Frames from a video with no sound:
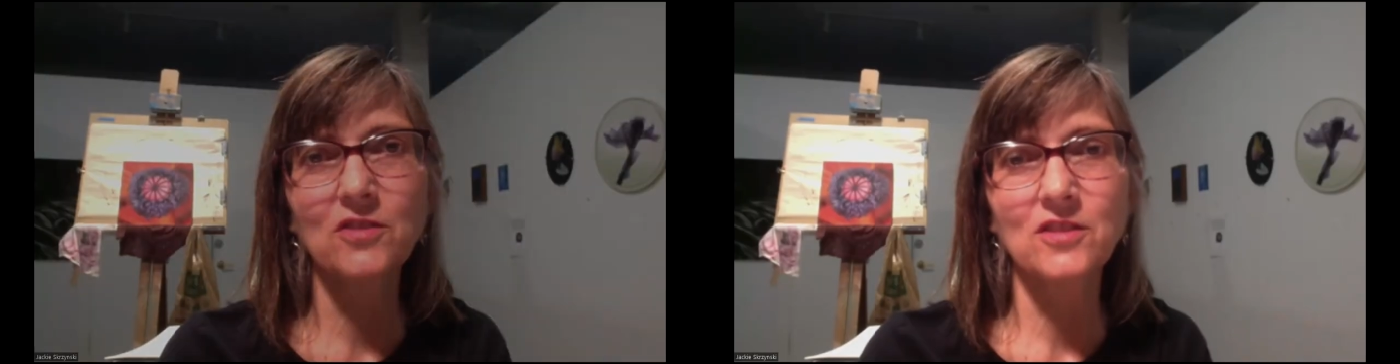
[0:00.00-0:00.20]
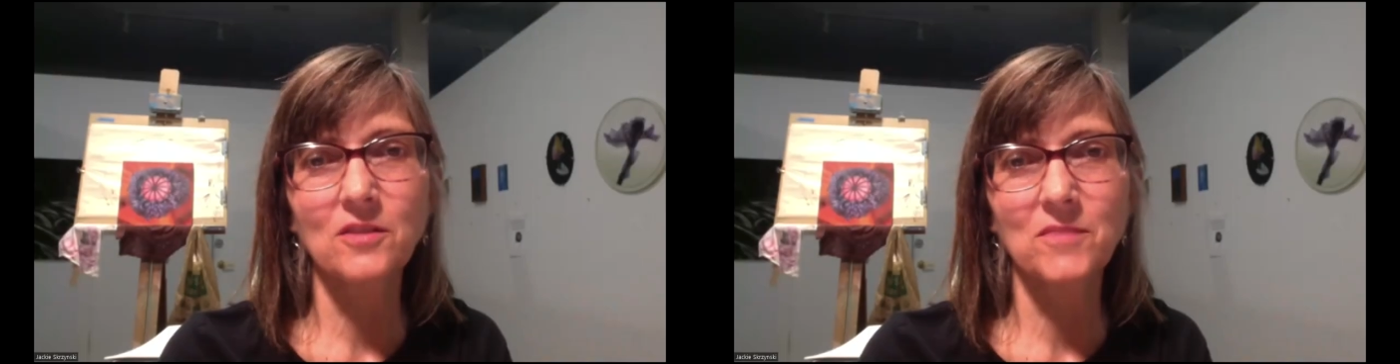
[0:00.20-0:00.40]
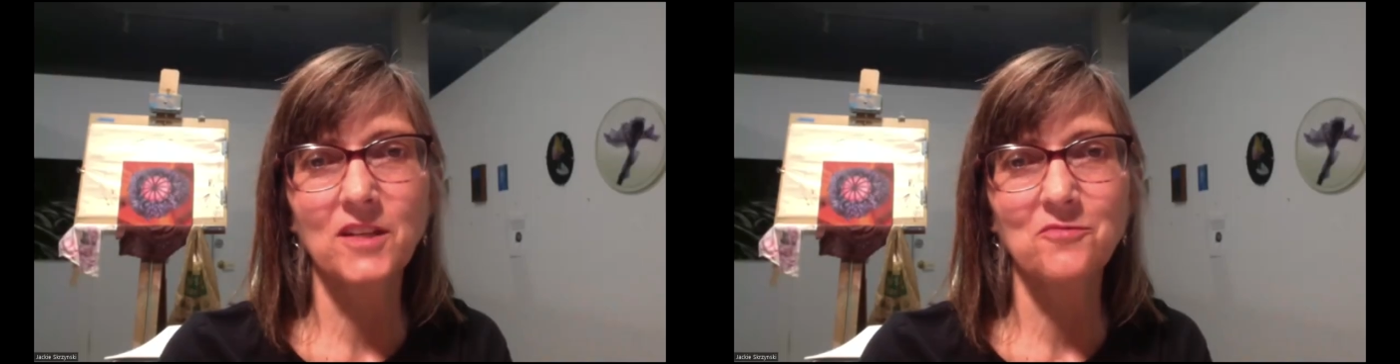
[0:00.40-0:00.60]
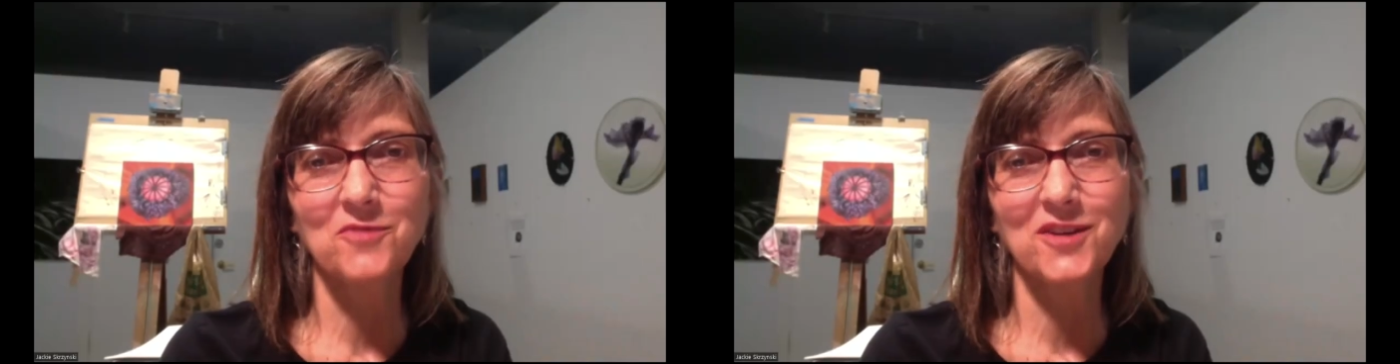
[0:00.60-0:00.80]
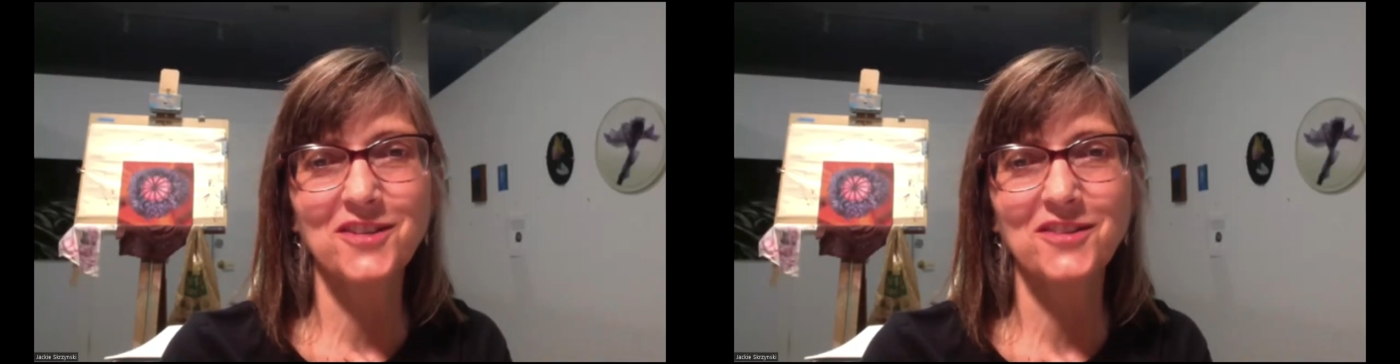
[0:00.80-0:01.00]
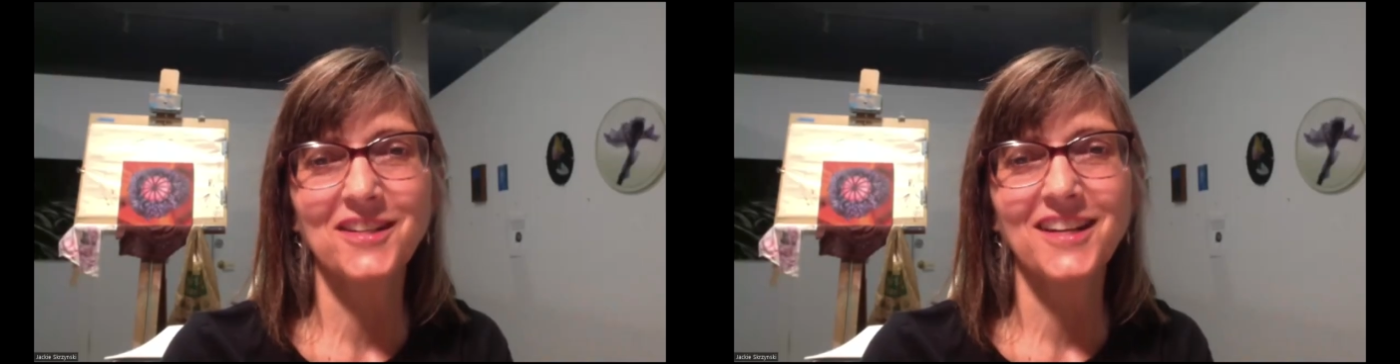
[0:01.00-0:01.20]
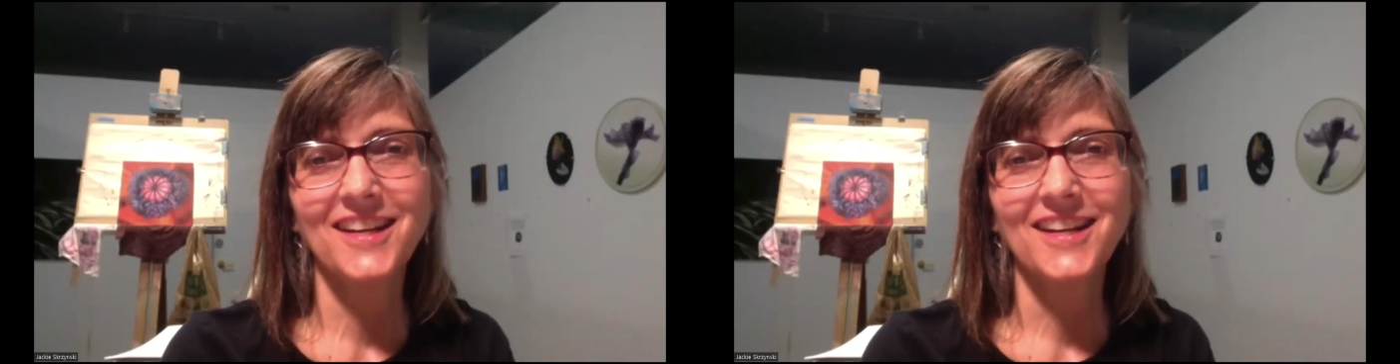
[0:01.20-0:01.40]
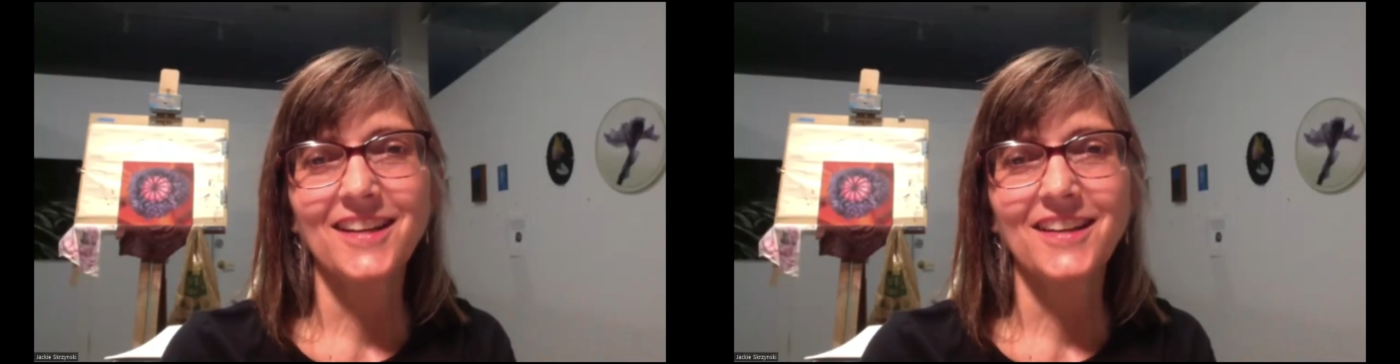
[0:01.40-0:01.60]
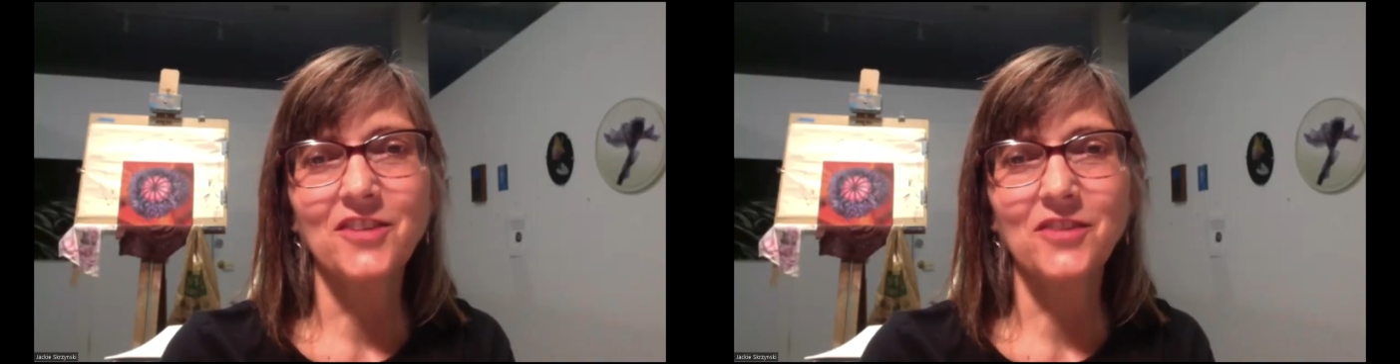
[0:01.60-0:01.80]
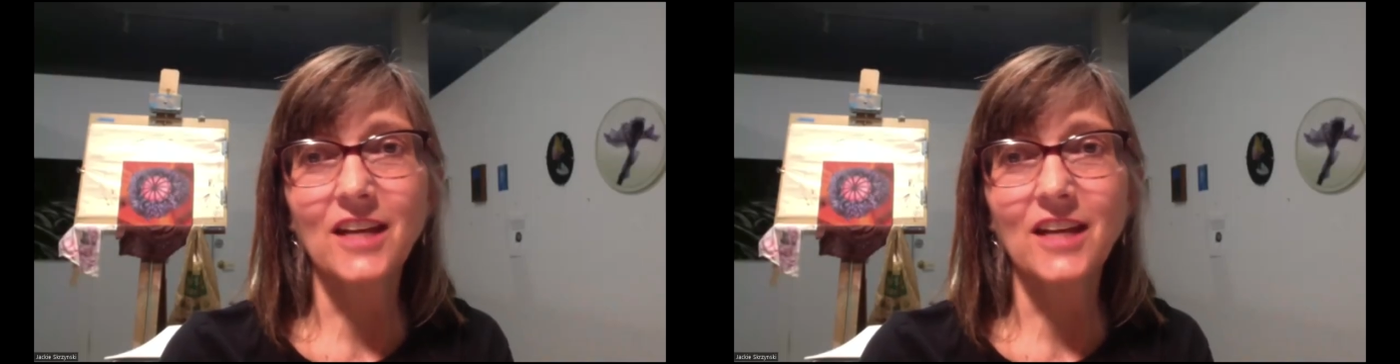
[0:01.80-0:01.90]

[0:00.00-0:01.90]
something where you're, you know,